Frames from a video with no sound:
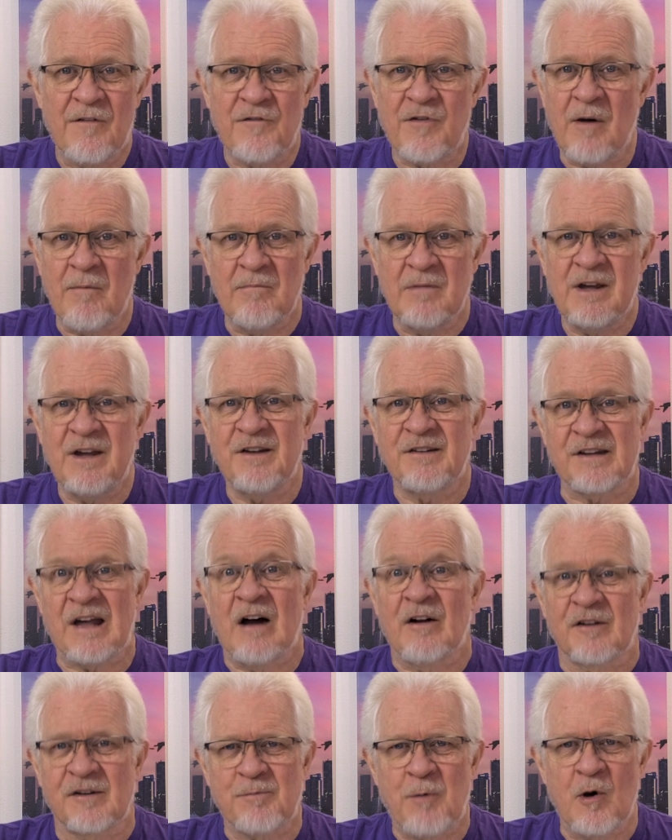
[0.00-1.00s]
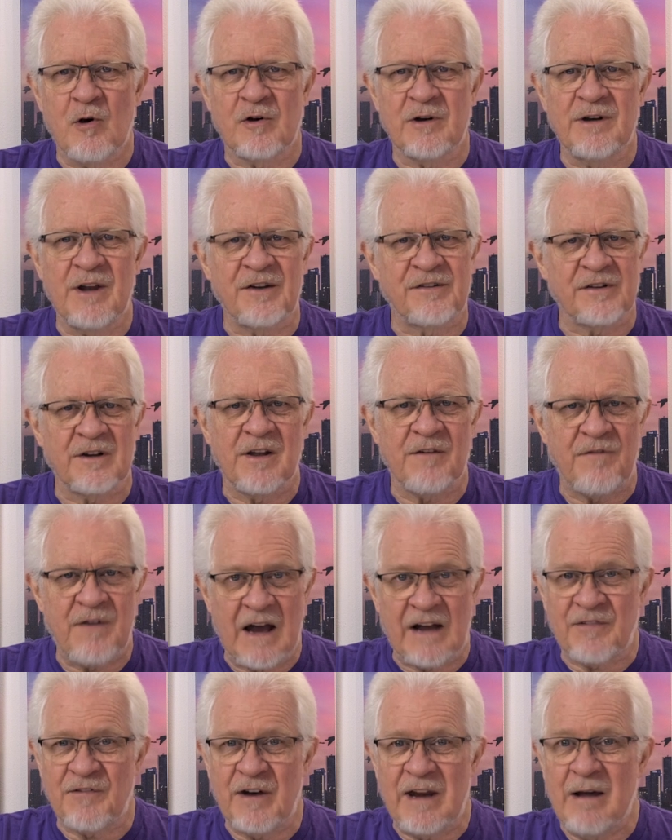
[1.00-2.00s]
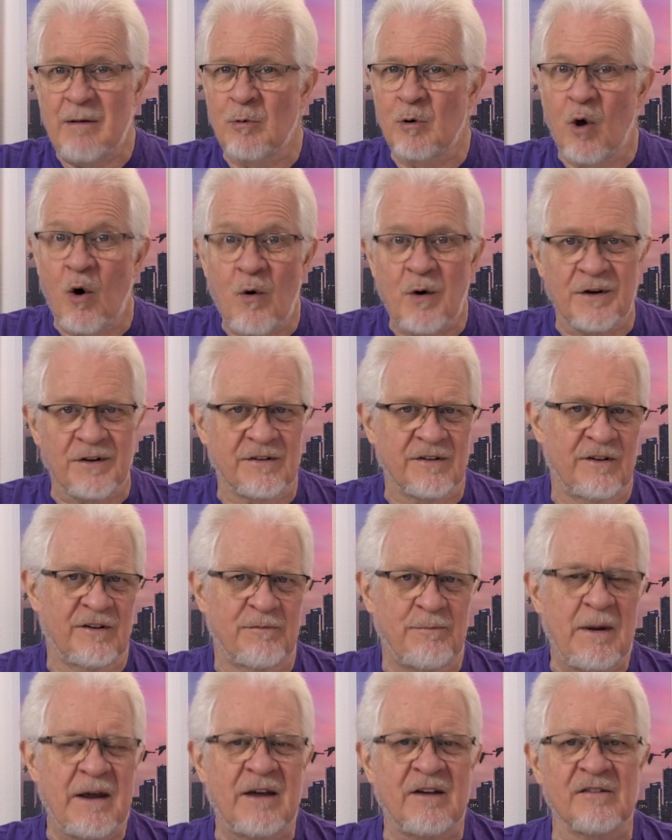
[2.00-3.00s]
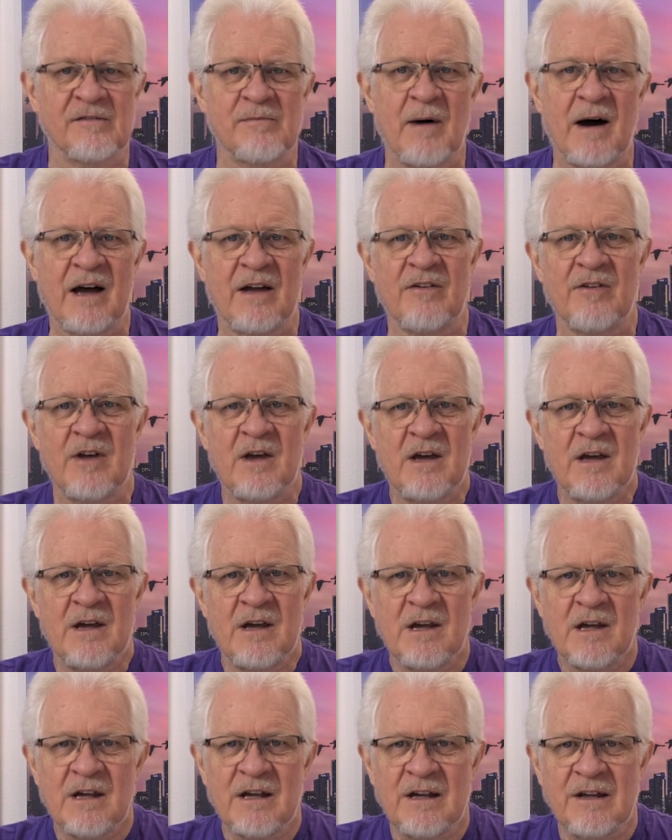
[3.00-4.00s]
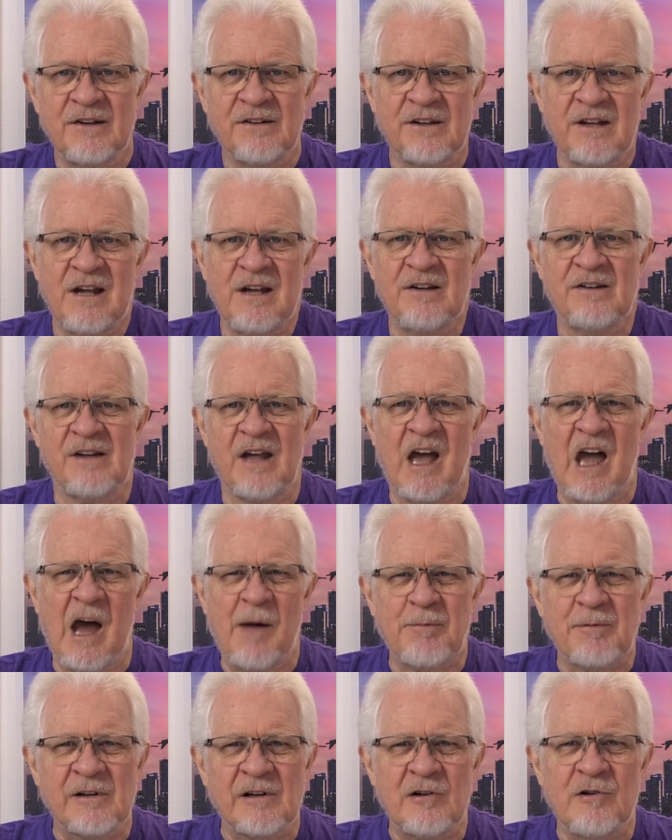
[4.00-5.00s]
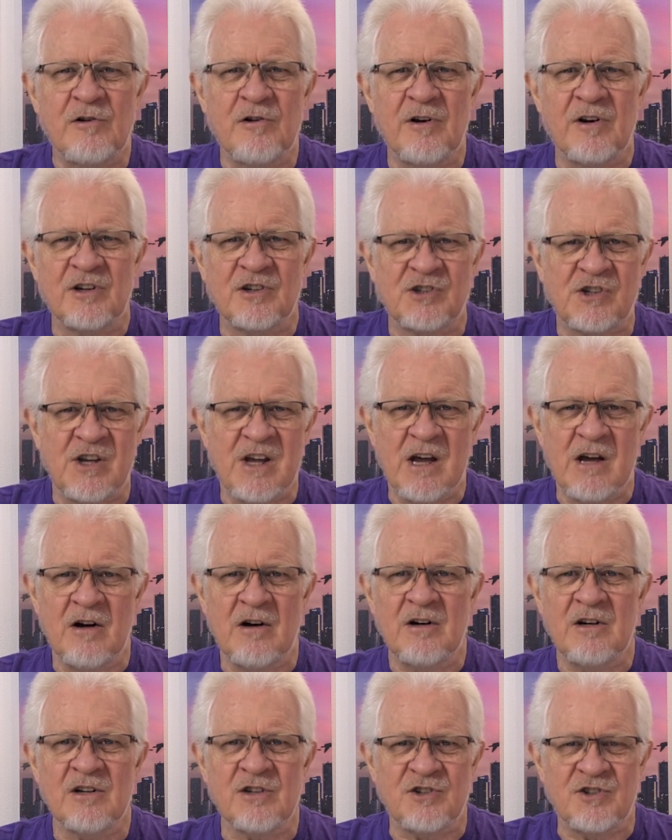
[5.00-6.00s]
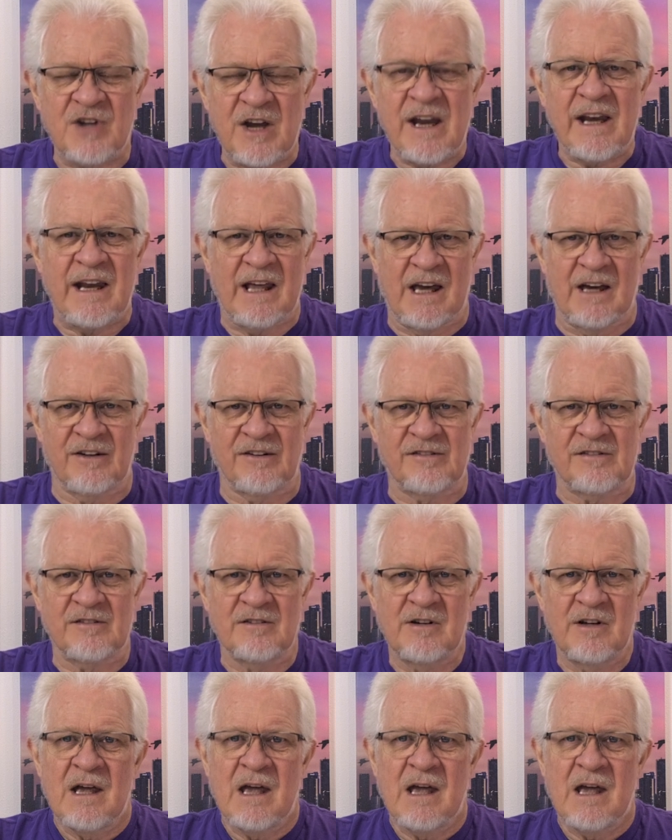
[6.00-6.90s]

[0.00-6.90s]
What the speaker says: from his outspokenness and the fact that he will always speak his mind, is his absolute sheer genius.